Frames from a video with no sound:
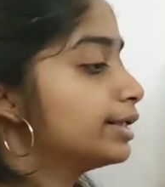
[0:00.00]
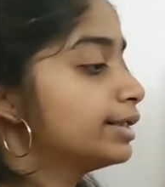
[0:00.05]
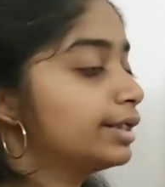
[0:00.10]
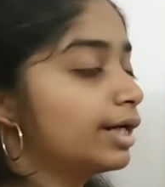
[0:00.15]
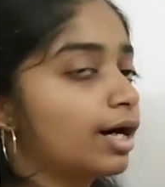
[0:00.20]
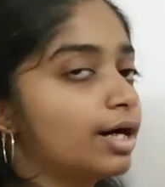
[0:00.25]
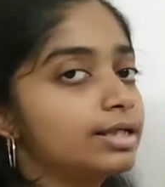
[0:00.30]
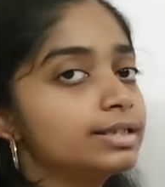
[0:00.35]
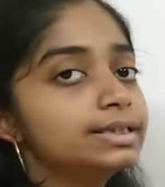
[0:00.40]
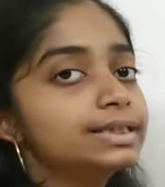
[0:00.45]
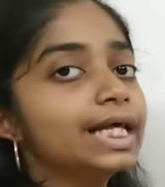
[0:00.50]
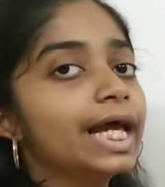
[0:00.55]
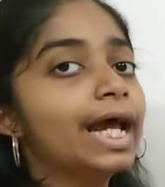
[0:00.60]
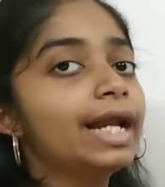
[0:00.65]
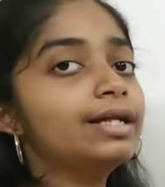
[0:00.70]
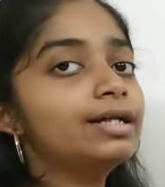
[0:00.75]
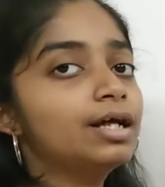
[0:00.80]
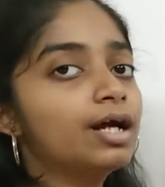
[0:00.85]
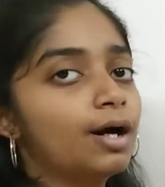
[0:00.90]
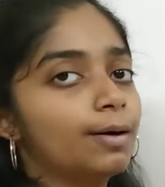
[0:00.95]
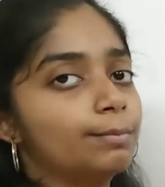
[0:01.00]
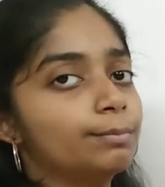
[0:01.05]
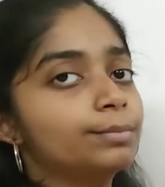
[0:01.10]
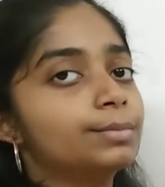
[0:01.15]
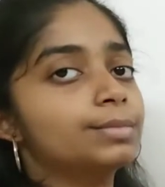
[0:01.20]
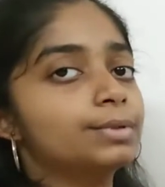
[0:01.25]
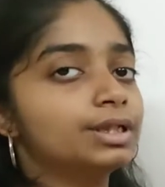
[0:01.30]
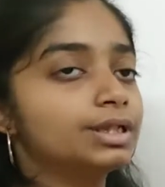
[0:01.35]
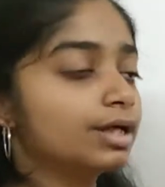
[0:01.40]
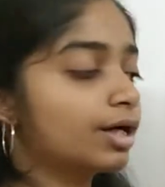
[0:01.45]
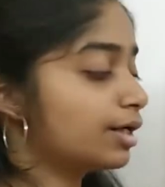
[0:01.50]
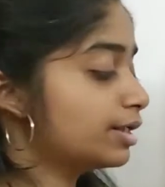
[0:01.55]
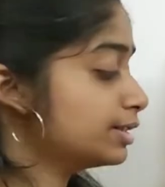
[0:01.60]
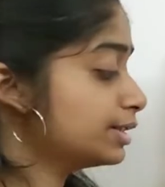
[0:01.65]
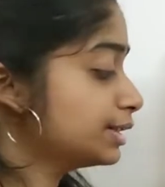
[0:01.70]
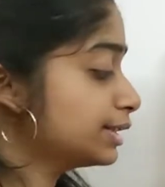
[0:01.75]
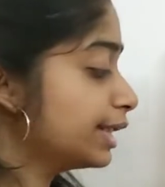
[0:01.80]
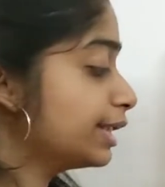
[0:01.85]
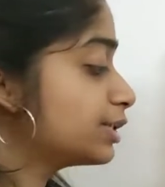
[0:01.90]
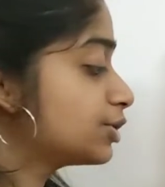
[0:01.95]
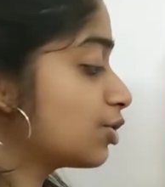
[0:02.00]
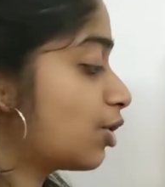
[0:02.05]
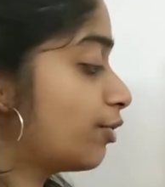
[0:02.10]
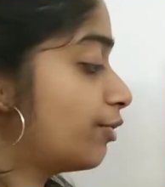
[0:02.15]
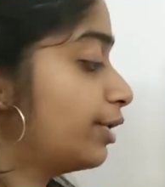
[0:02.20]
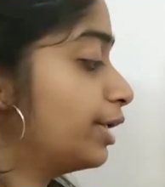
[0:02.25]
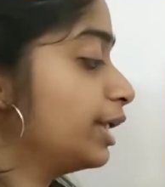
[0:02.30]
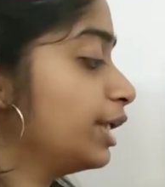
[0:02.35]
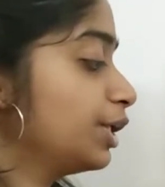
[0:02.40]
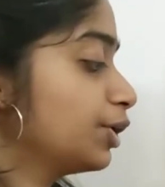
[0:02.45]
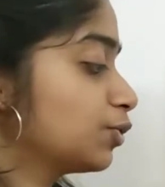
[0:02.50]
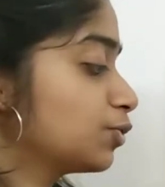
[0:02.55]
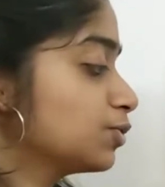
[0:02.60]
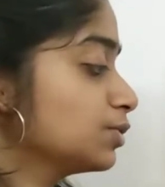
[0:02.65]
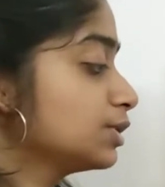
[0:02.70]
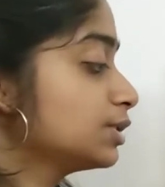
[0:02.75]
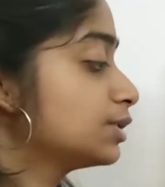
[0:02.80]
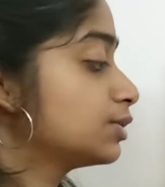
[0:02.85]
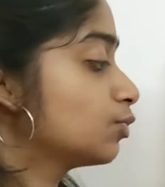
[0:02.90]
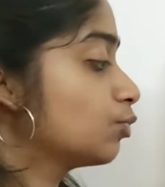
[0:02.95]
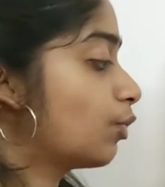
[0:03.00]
Does and come. Does is already used.